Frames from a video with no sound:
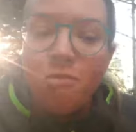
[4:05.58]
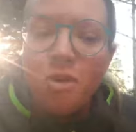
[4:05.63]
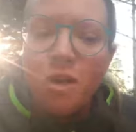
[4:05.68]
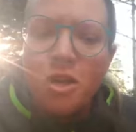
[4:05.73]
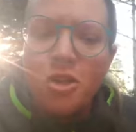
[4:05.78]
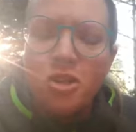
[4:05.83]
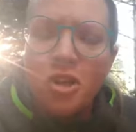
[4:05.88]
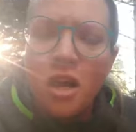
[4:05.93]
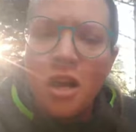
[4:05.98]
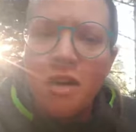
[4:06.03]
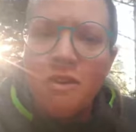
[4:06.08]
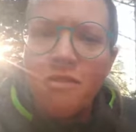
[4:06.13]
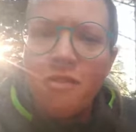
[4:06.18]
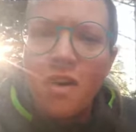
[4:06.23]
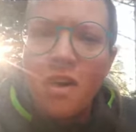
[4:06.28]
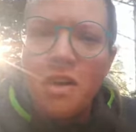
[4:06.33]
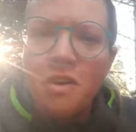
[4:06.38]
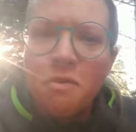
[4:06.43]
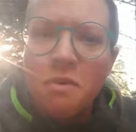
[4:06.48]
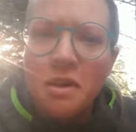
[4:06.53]
I'm gonna try and
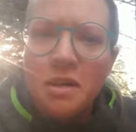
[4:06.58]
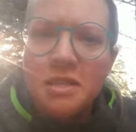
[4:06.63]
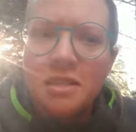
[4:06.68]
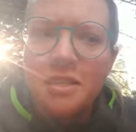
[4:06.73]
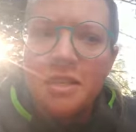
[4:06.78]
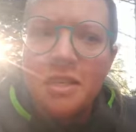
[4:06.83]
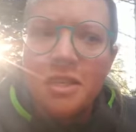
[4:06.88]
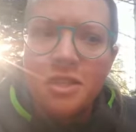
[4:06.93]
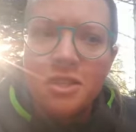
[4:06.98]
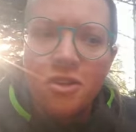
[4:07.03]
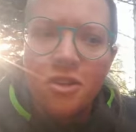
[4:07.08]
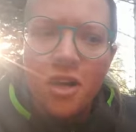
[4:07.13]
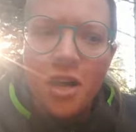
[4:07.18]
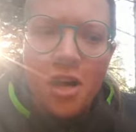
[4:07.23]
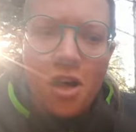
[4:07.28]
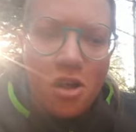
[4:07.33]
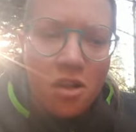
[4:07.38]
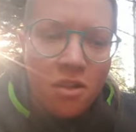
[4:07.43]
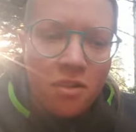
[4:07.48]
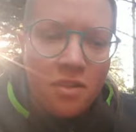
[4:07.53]
find ways to
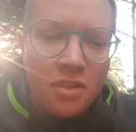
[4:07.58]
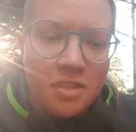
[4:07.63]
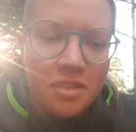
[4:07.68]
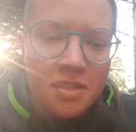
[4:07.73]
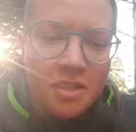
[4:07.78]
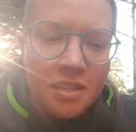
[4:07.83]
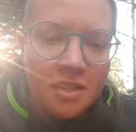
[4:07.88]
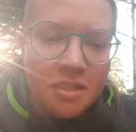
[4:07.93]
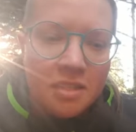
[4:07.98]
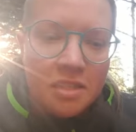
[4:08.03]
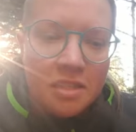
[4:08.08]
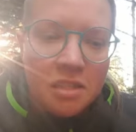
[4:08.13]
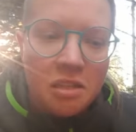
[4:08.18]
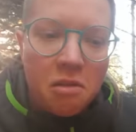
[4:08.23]
integrate all of these things